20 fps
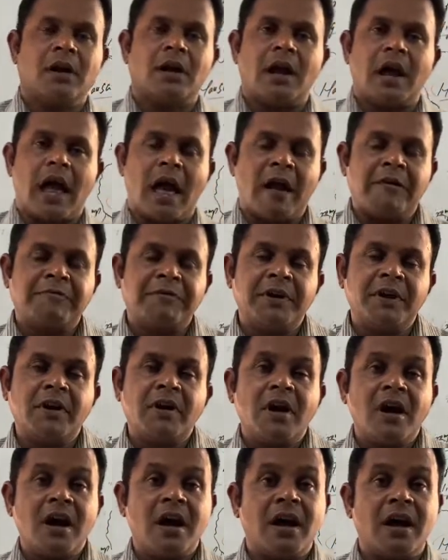
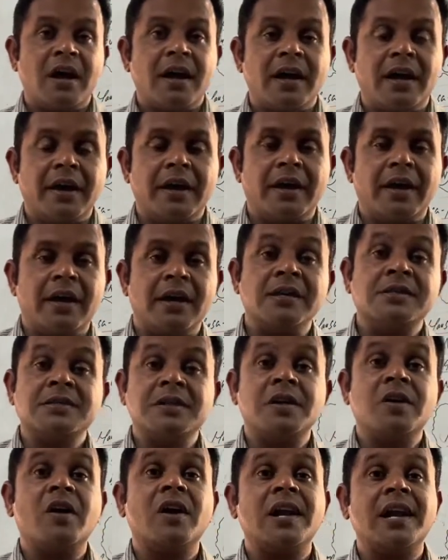Africa is
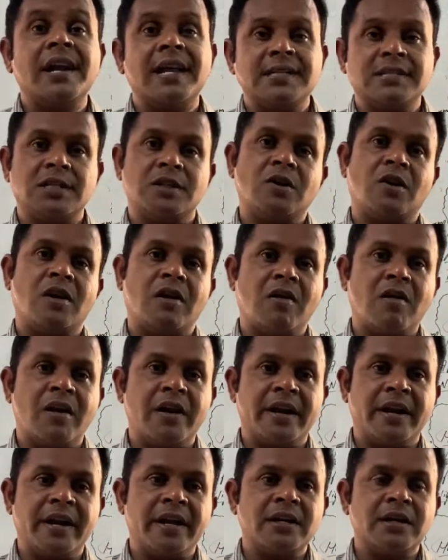regarded as a dark
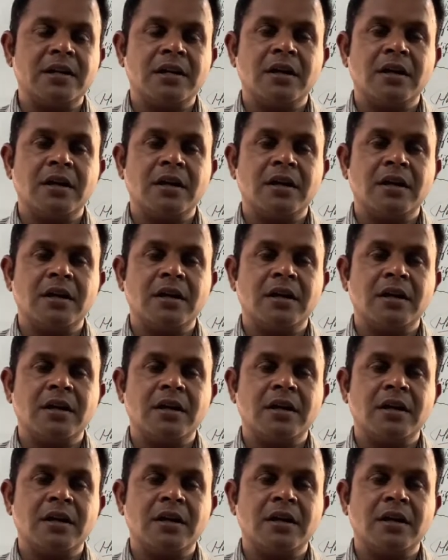continent.